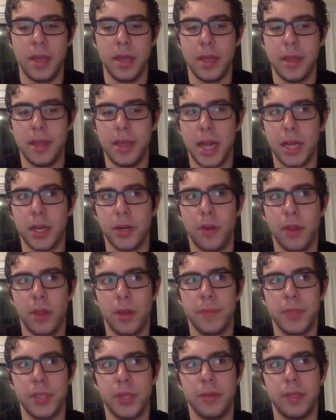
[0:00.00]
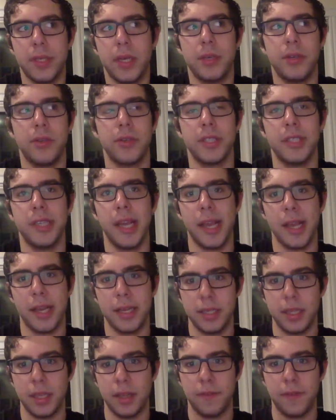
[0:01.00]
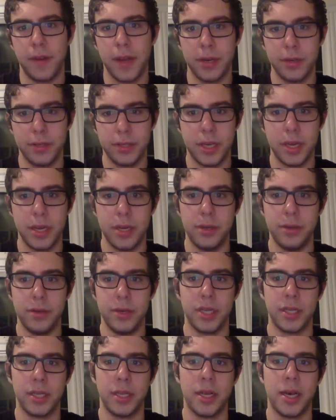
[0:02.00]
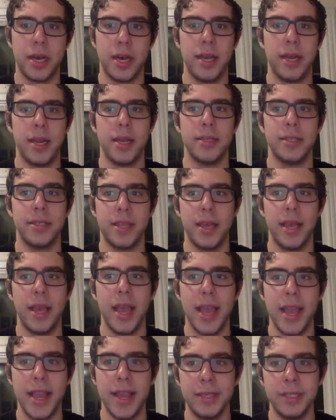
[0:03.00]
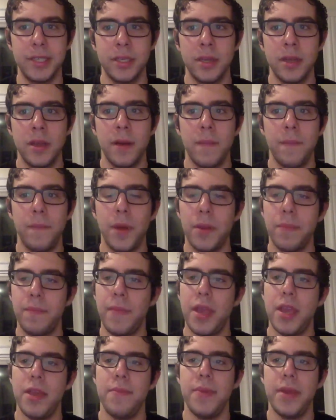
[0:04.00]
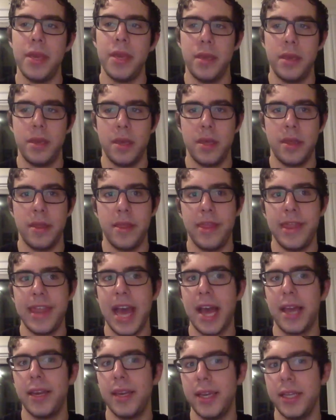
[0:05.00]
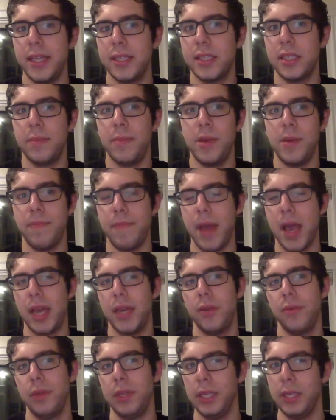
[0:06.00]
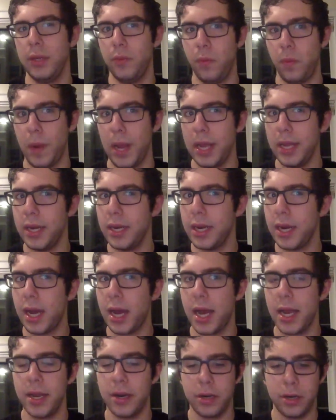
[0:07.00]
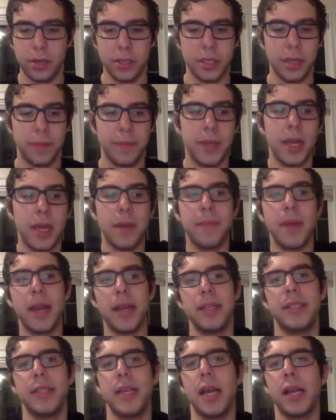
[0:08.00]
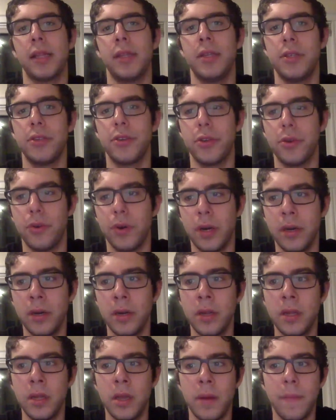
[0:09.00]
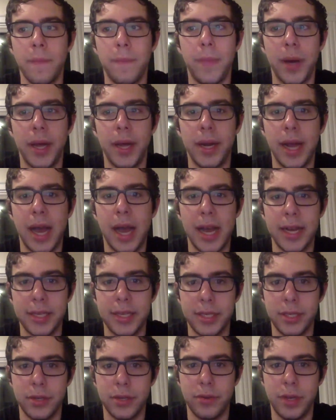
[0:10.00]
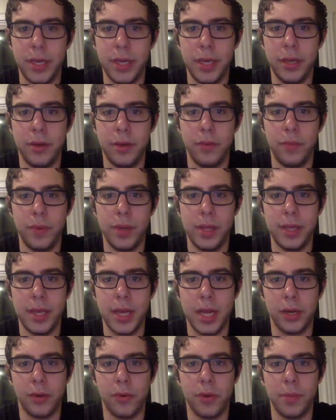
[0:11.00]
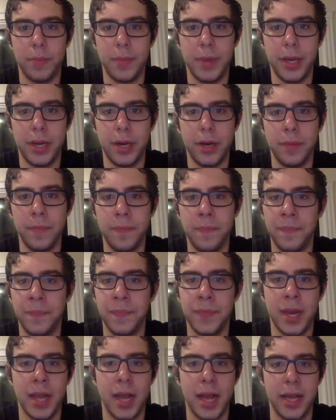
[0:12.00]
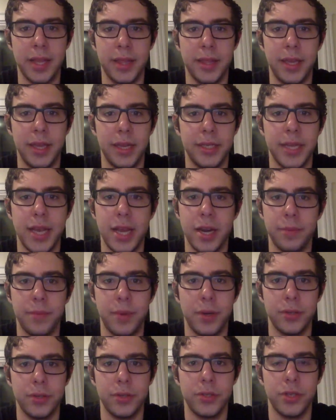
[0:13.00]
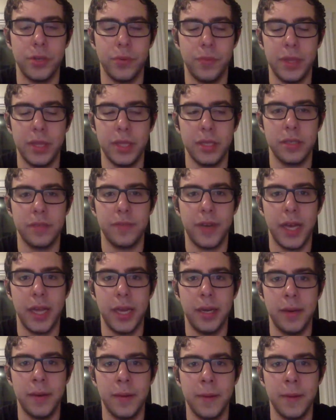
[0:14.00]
the algorithm is going to understand that fighters tend to decline as they age, but maybe that needs to be manually weighted higher or something. I'm not exactly sure, but I disagree with the algorithm here. I think Tanner Boser should win this fight.